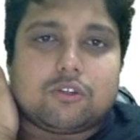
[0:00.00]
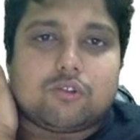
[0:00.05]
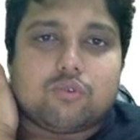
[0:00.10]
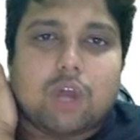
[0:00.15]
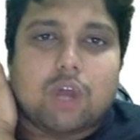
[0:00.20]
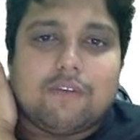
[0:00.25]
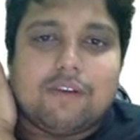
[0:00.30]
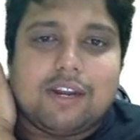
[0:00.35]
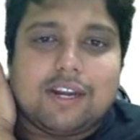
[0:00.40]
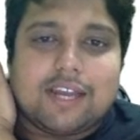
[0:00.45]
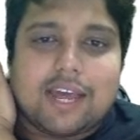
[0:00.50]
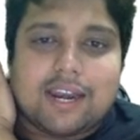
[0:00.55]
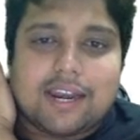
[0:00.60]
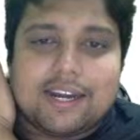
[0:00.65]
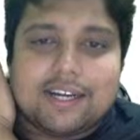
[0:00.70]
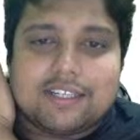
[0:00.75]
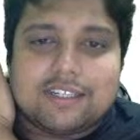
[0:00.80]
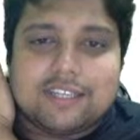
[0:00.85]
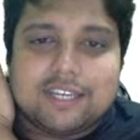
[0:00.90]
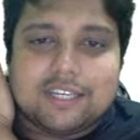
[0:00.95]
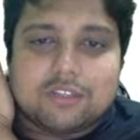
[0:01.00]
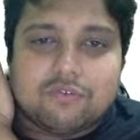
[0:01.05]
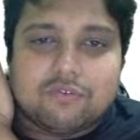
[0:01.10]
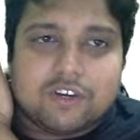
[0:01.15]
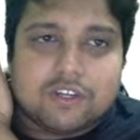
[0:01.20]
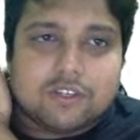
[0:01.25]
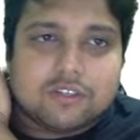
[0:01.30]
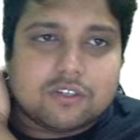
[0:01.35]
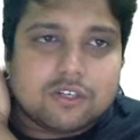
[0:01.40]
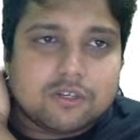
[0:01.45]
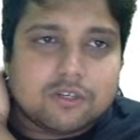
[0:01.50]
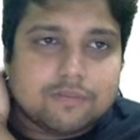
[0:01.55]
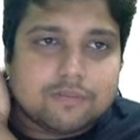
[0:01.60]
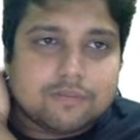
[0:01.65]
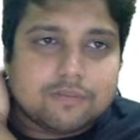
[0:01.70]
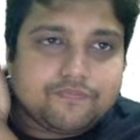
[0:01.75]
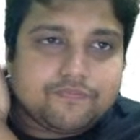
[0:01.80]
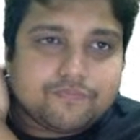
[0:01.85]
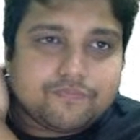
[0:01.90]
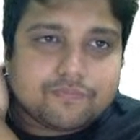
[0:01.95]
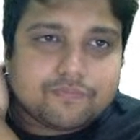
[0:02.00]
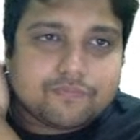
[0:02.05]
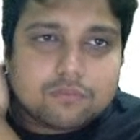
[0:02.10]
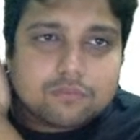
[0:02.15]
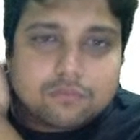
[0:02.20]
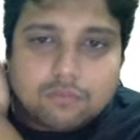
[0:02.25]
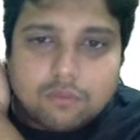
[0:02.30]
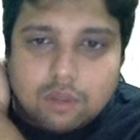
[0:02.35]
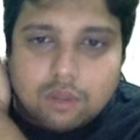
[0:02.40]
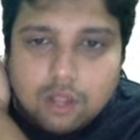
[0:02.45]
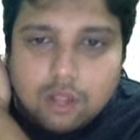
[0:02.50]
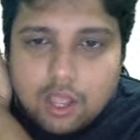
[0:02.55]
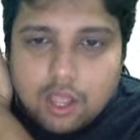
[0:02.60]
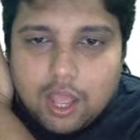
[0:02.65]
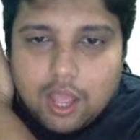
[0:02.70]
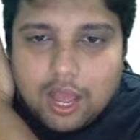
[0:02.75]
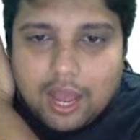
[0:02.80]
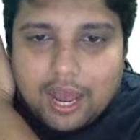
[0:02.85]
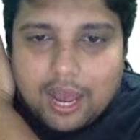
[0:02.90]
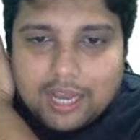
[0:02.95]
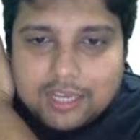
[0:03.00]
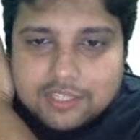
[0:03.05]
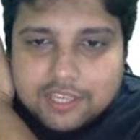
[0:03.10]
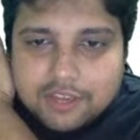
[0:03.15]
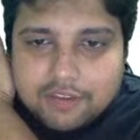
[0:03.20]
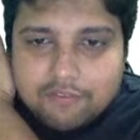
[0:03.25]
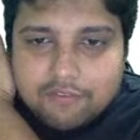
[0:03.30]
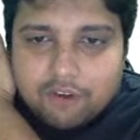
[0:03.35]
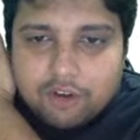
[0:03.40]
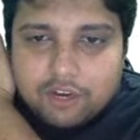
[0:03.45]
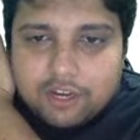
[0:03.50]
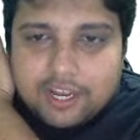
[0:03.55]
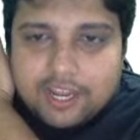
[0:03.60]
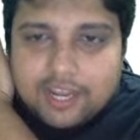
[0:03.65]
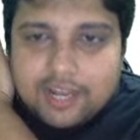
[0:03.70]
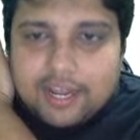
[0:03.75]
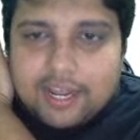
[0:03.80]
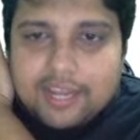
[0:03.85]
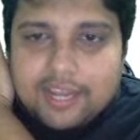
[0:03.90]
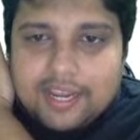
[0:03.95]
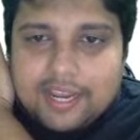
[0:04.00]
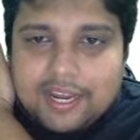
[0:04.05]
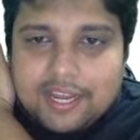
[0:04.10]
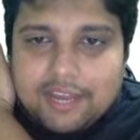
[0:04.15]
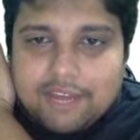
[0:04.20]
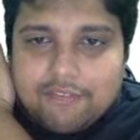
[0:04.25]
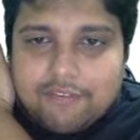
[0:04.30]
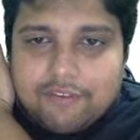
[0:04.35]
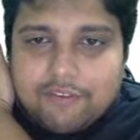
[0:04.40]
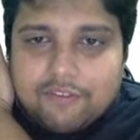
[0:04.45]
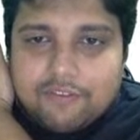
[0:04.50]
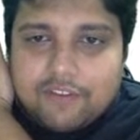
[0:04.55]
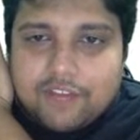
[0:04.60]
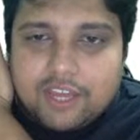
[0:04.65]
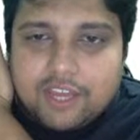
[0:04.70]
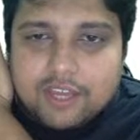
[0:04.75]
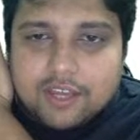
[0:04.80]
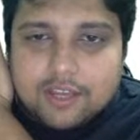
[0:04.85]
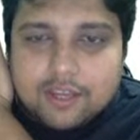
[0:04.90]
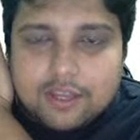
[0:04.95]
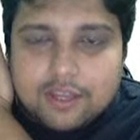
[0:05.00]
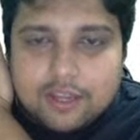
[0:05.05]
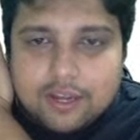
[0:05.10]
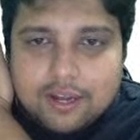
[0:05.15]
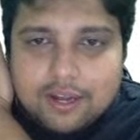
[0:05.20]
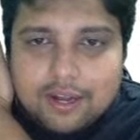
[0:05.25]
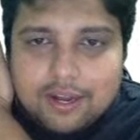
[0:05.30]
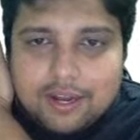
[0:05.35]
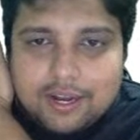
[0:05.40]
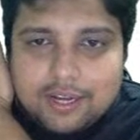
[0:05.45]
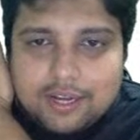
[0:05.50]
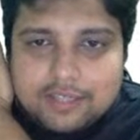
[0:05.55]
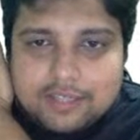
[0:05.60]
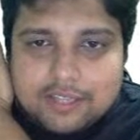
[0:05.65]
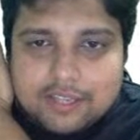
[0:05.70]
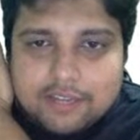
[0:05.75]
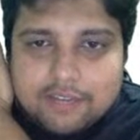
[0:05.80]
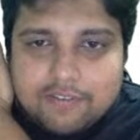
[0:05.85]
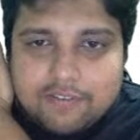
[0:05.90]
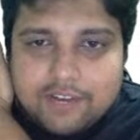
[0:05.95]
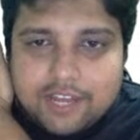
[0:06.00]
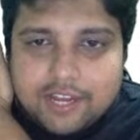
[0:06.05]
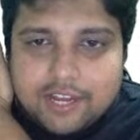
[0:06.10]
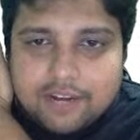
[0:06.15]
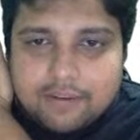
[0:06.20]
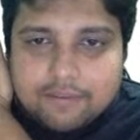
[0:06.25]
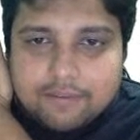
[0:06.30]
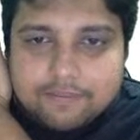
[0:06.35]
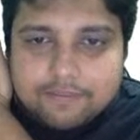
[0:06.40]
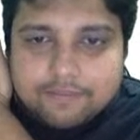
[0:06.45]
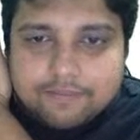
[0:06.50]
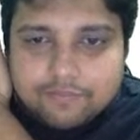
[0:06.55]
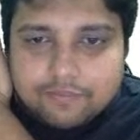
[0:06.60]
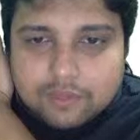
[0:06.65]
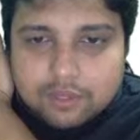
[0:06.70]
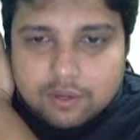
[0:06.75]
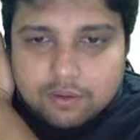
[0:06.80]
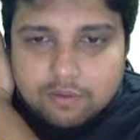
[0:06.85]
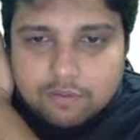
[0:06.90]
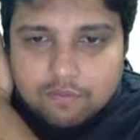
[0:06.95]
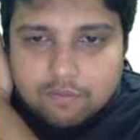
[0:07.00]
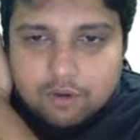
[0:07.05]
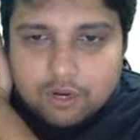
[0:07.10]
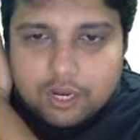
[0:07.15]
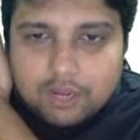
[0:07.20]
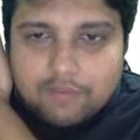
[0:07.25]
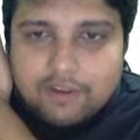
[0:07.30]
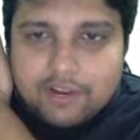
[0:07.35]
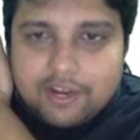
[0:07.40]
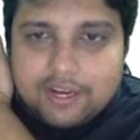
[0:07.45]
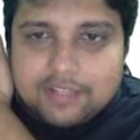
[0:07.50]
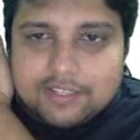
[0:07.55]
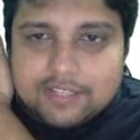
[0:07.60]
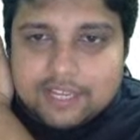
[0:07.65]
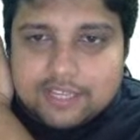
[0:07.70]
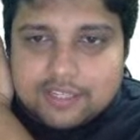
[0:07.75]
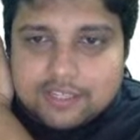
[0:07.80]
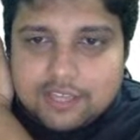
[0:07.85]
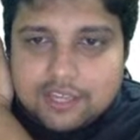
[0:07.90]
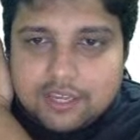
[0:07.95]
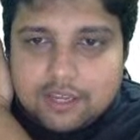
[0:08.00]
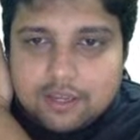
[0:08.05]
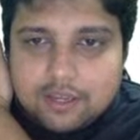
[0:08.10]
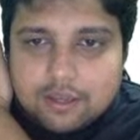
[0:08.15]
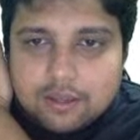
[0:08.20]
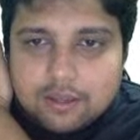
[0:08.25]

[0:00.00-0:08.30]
So I will target 6 first. Asking for 10, I can give 50. Let us give 10. Whatever it is asking.